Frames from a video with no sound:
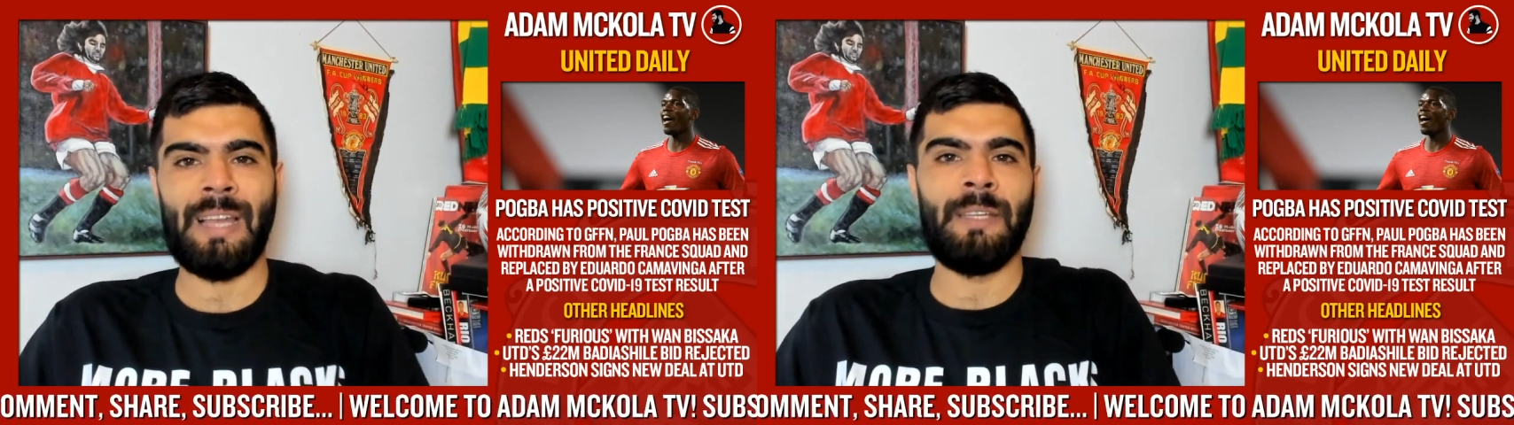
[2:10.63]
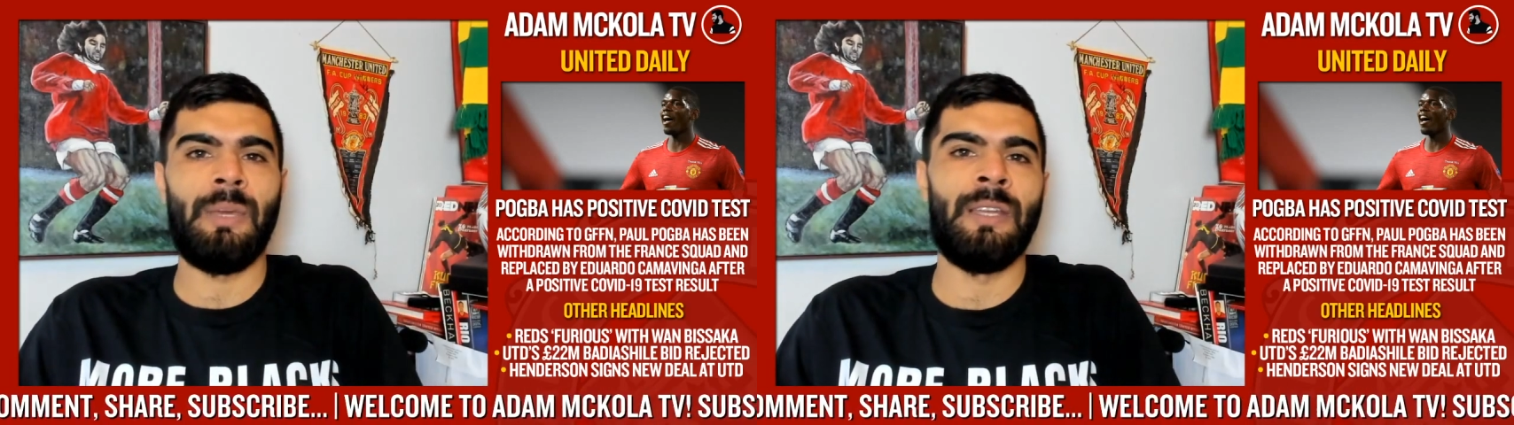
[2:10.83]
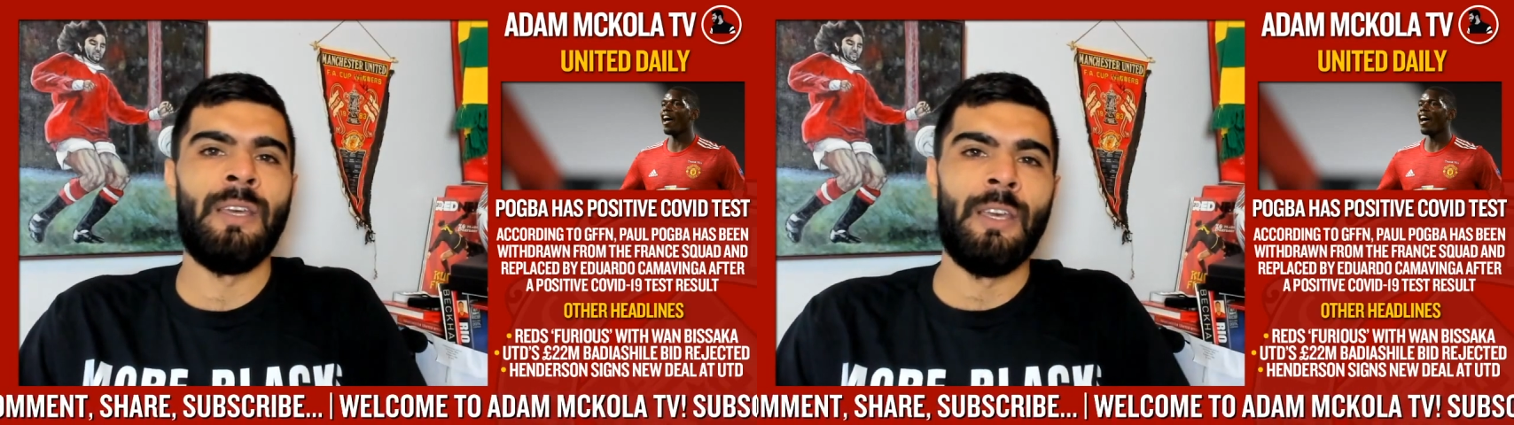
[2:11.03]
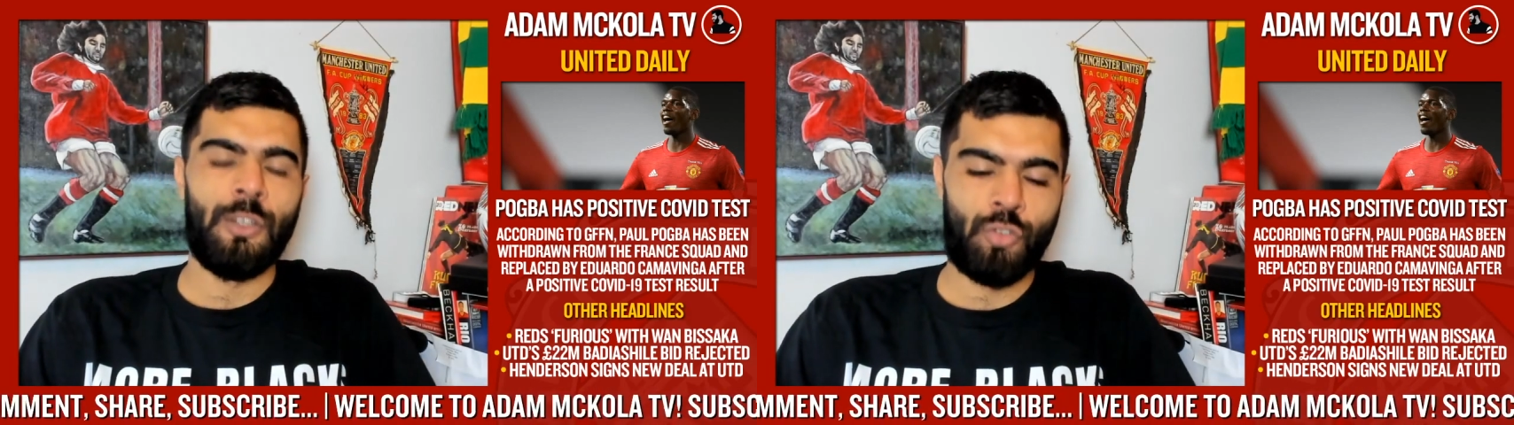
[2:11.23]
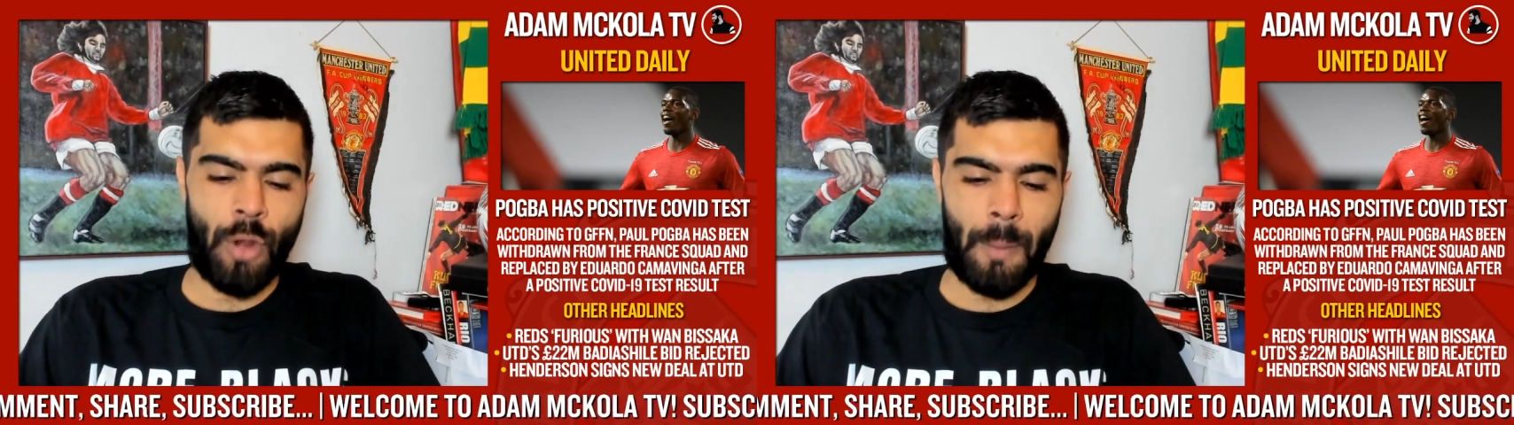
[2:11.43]
He'd been
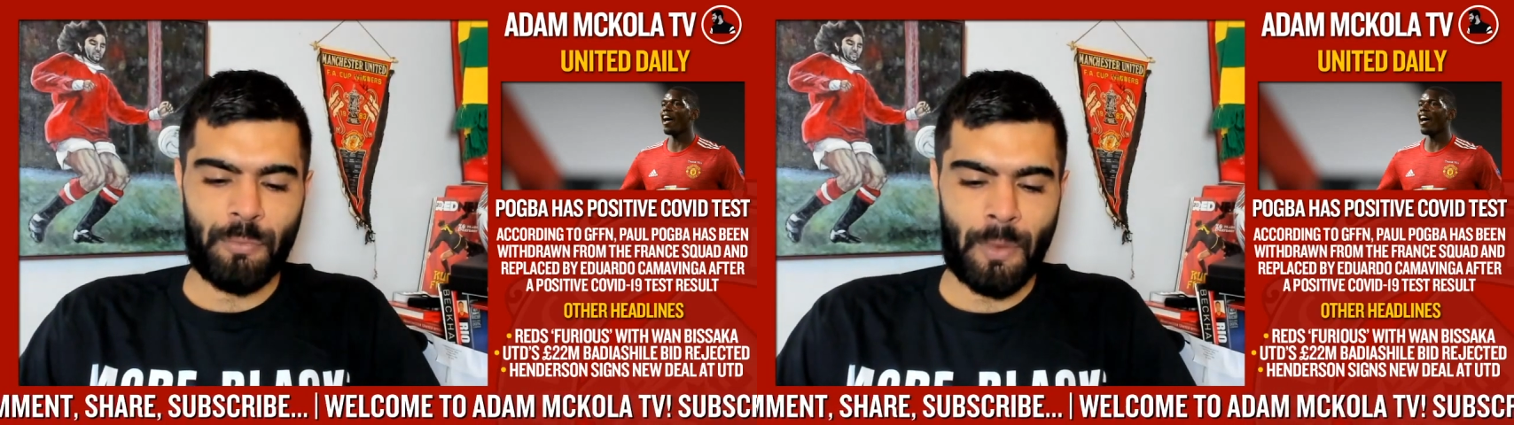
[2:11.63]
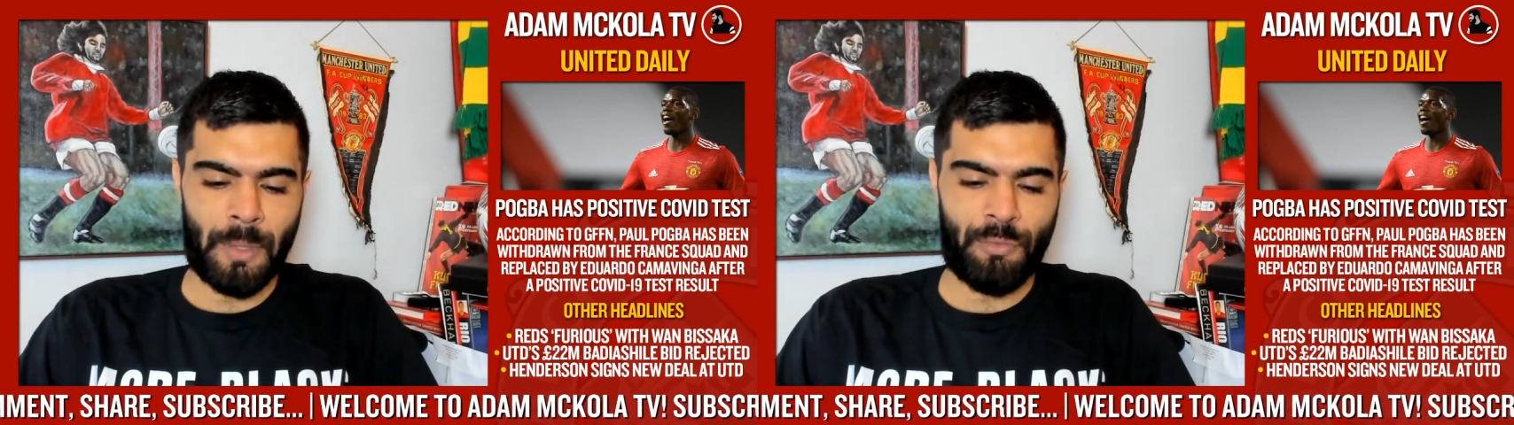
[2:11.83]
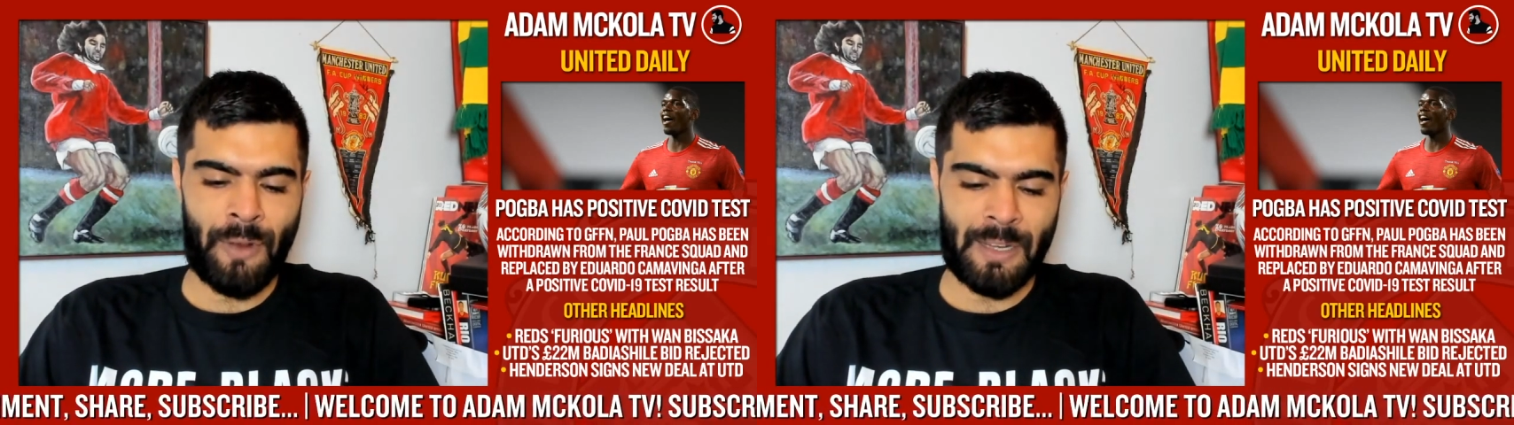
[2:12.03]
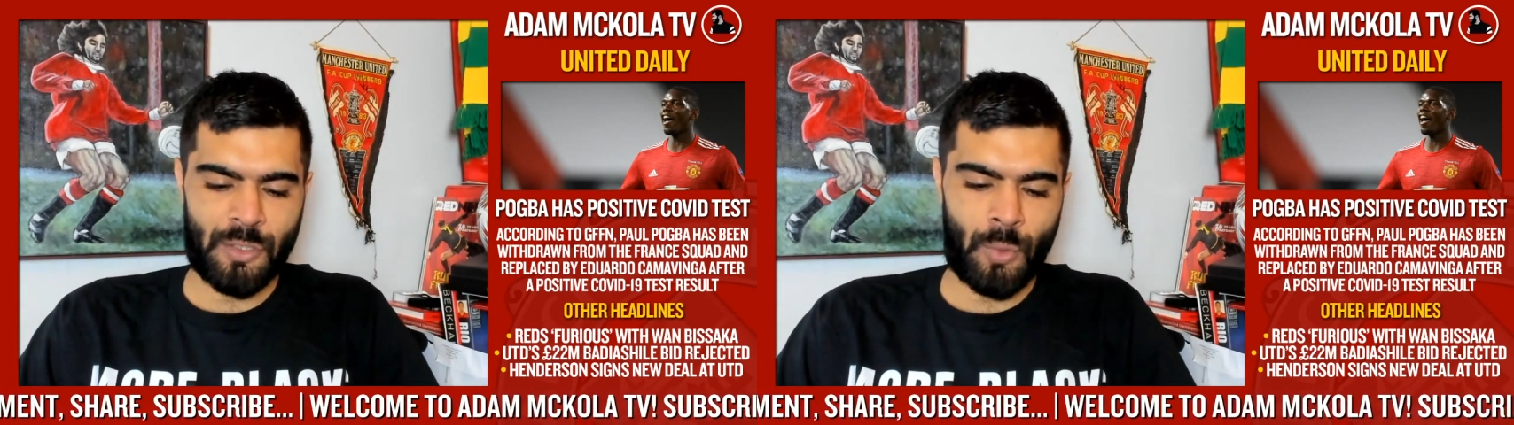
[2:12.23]
dropped from the France